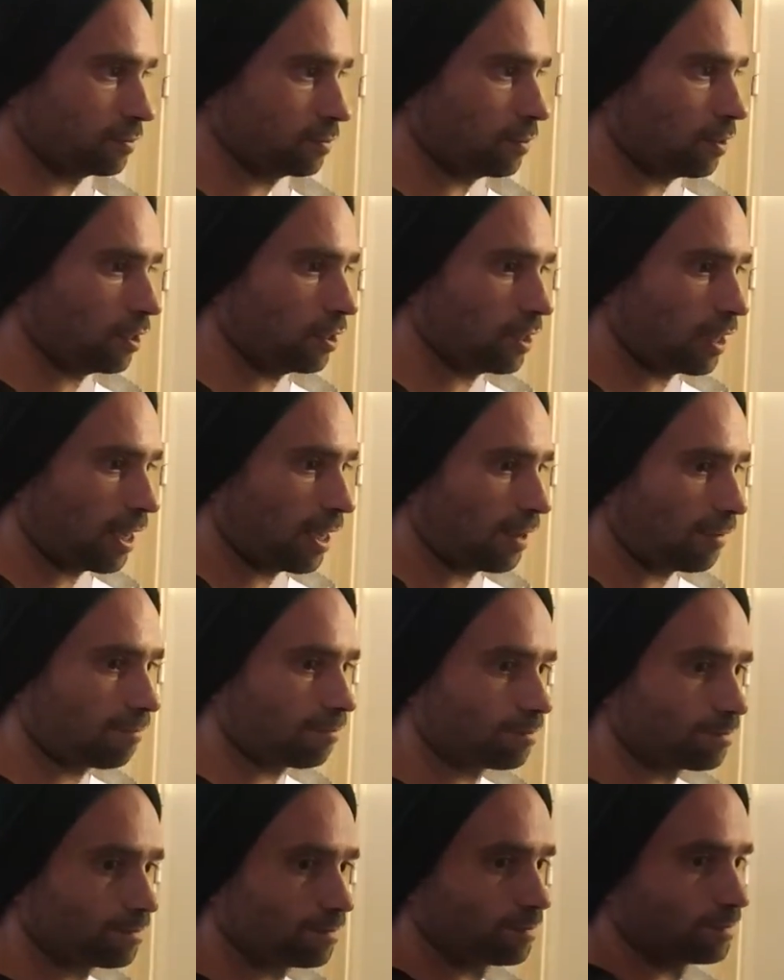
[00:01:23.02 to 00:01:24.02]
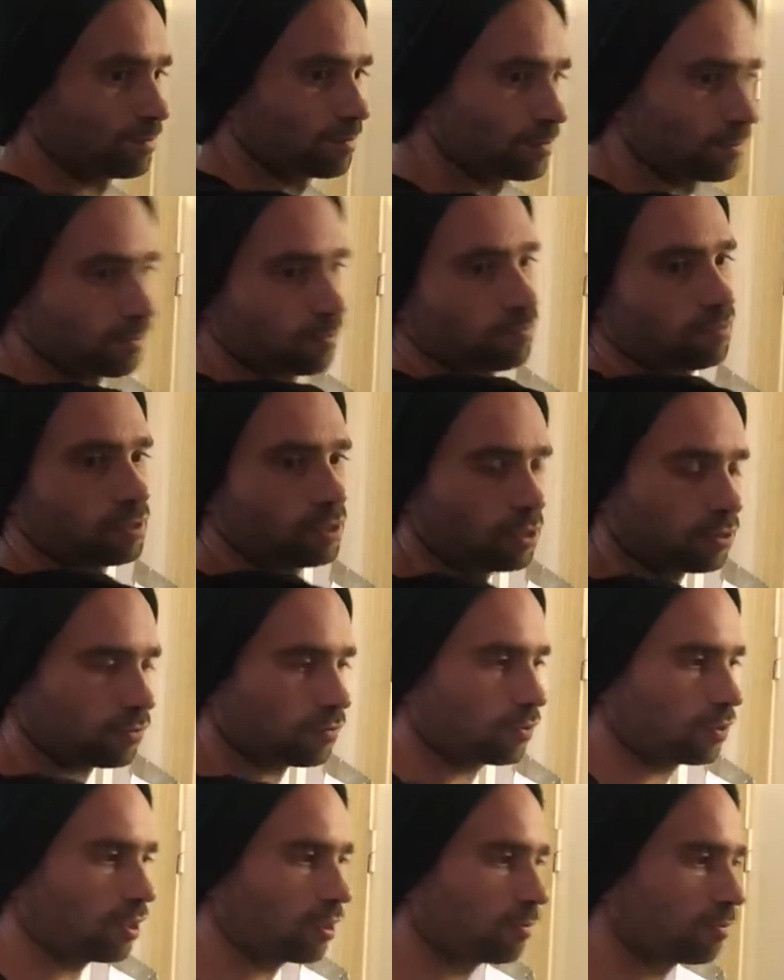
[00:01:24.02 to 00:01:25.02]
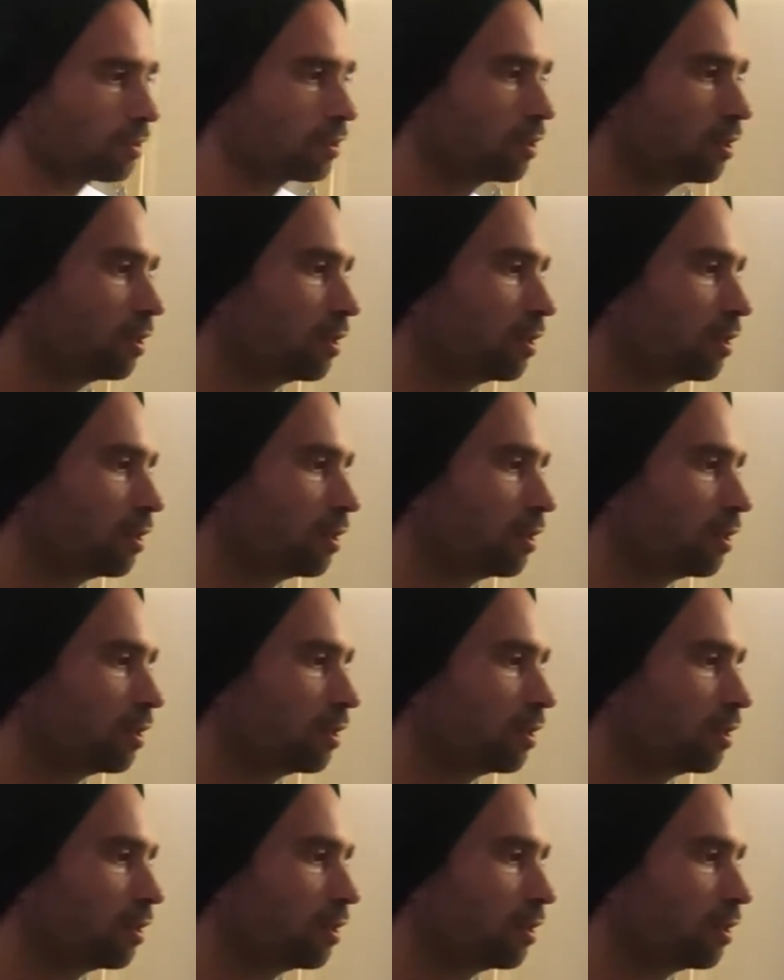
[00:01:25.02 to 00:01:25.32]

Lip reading: like that, locked up.